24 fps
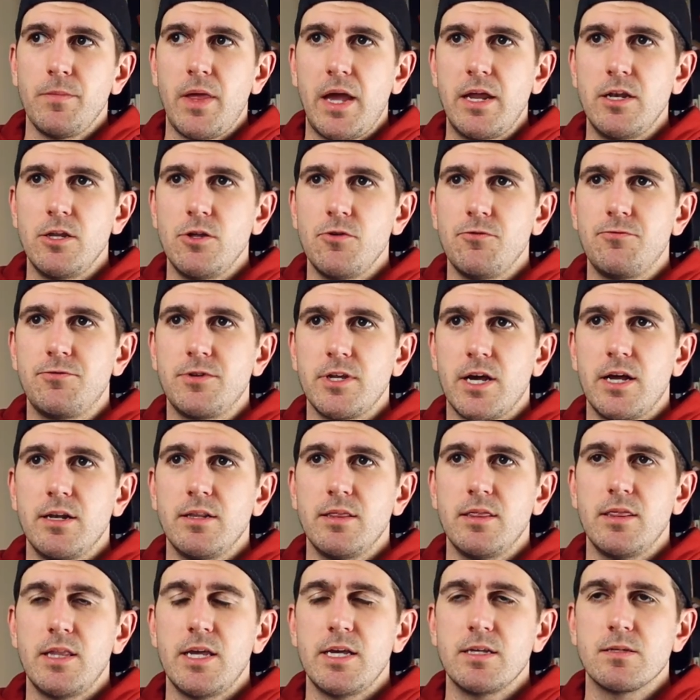and you've
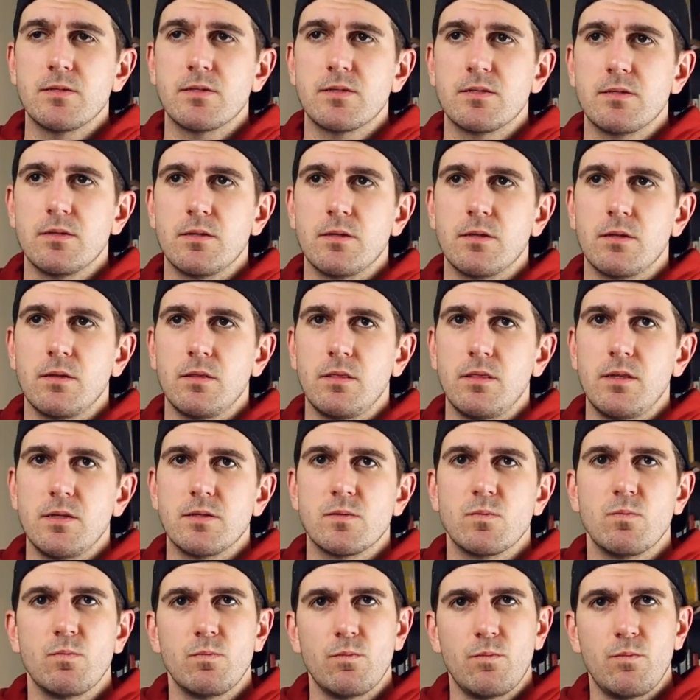done this
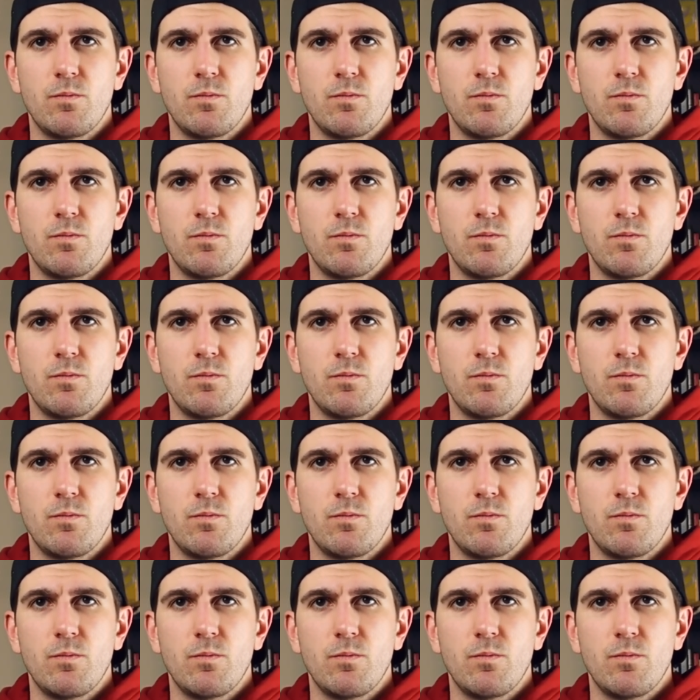this